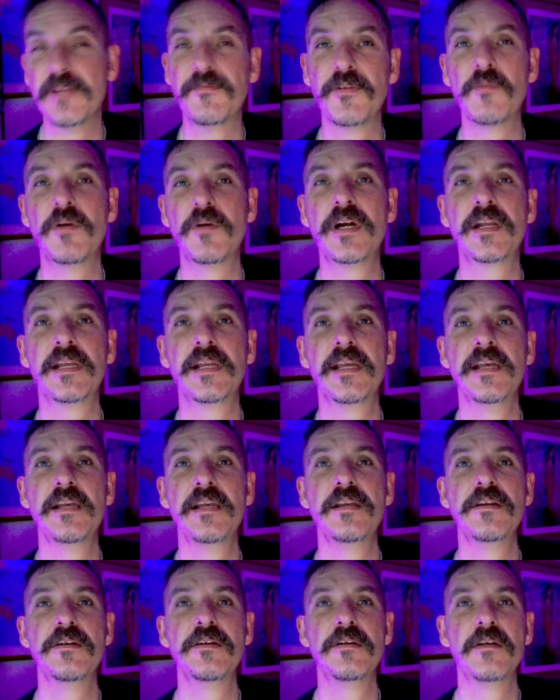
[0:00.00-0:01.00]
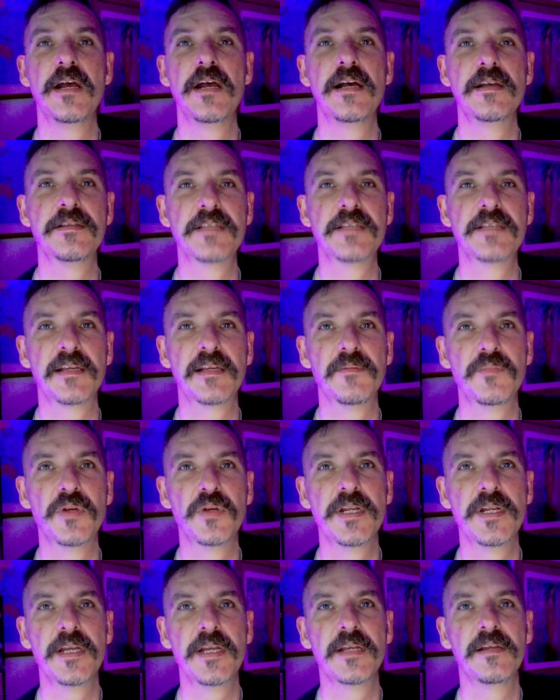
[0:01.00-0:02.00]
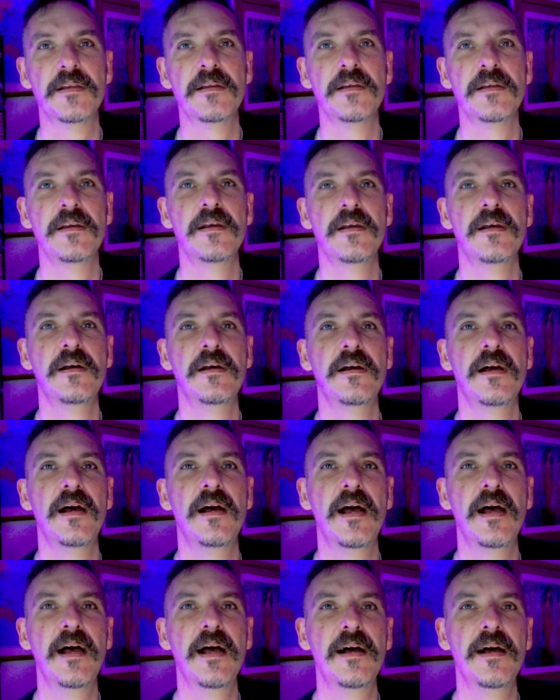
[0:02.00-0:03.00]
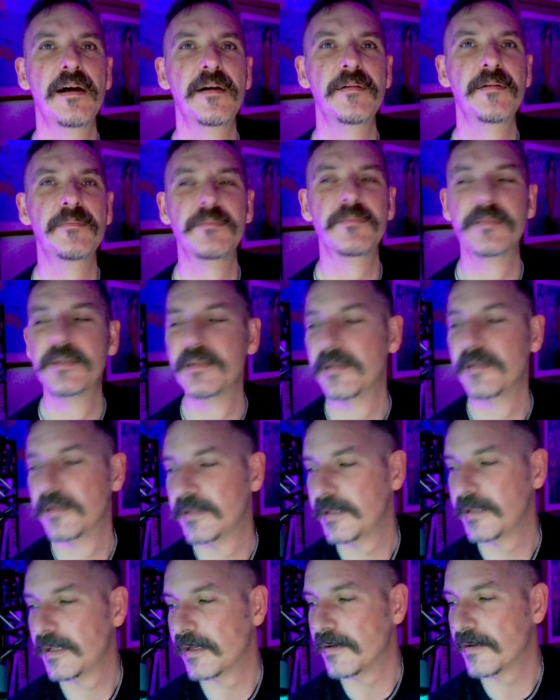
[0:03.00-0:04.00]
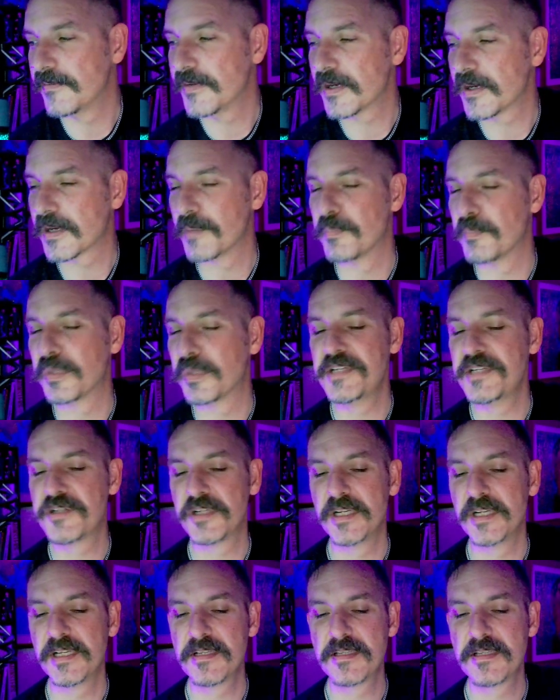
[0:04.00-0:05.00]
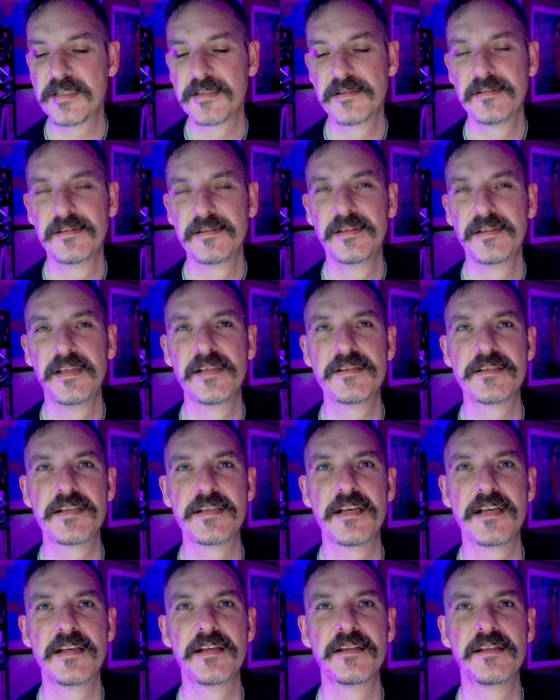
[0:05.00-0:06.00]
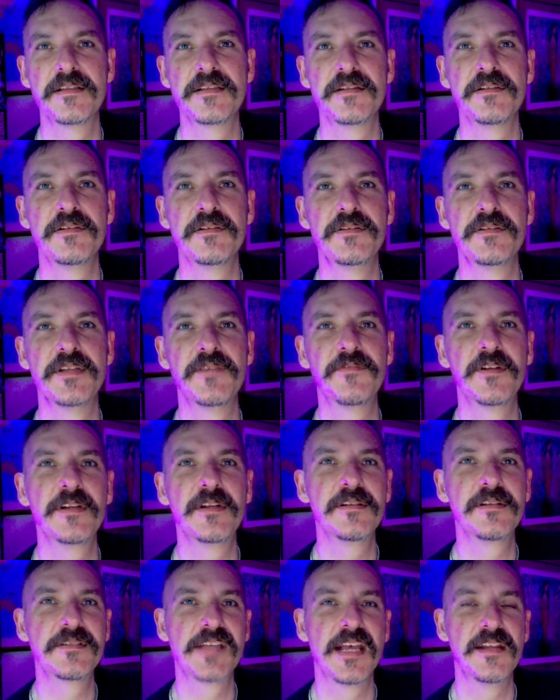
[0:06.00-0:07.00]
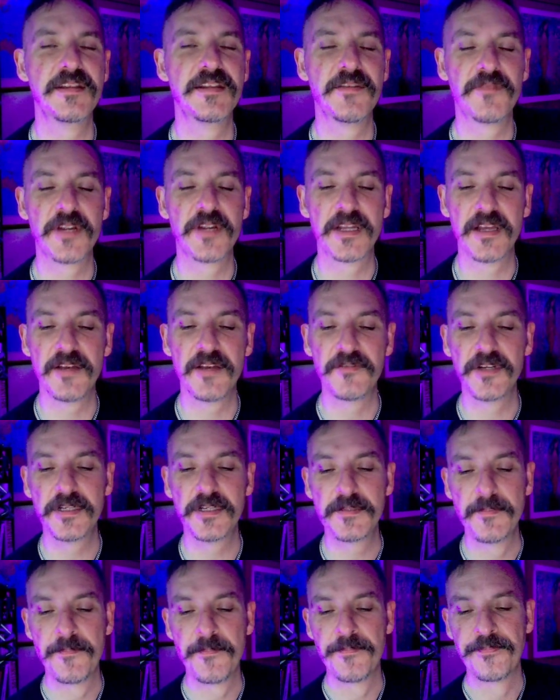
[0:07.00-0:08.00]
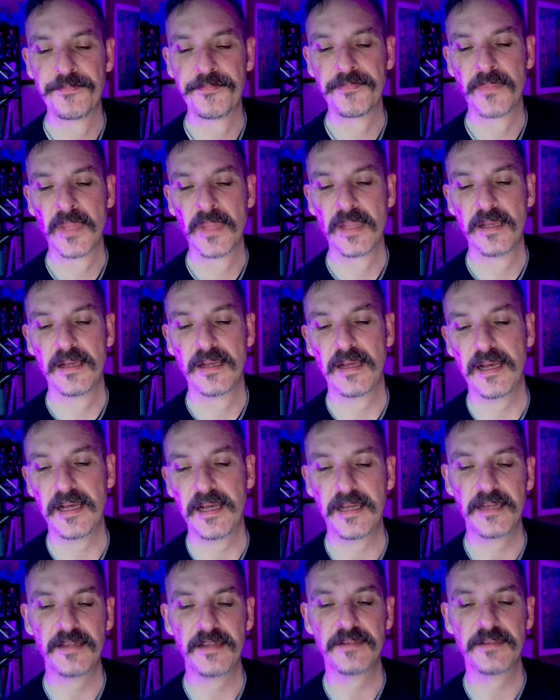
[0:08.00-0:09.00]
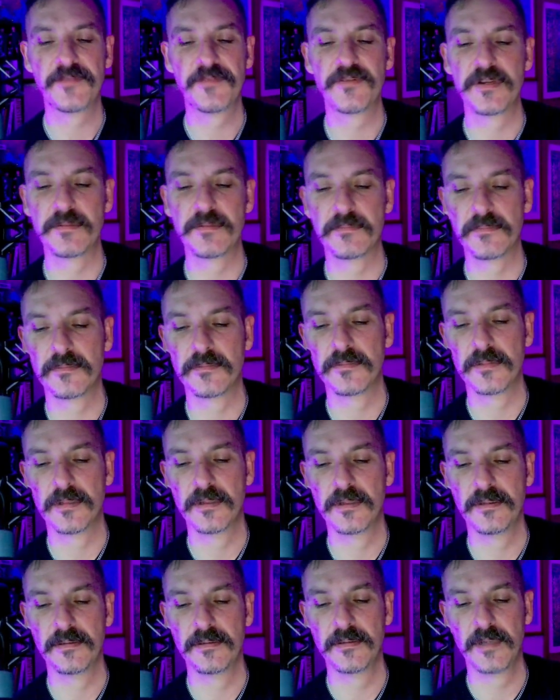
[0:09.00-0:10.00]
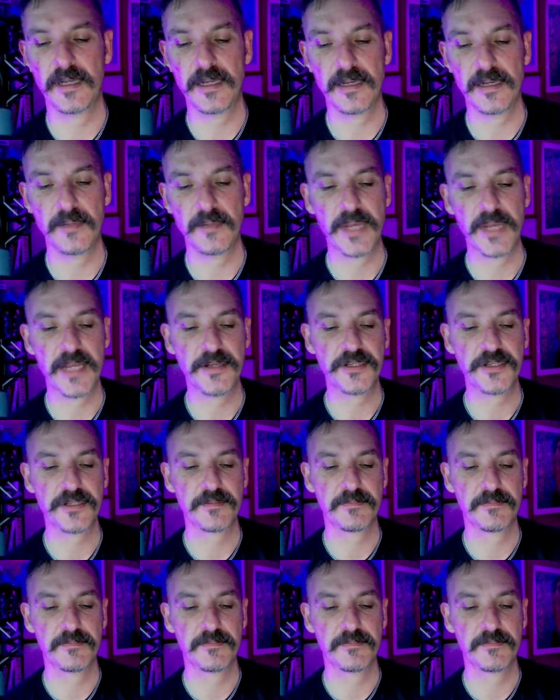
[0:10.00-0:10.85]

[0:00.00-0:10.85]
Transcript: you want to get your second printing. You know, if you're a completionist, it's a little different. It's got a different cover, different page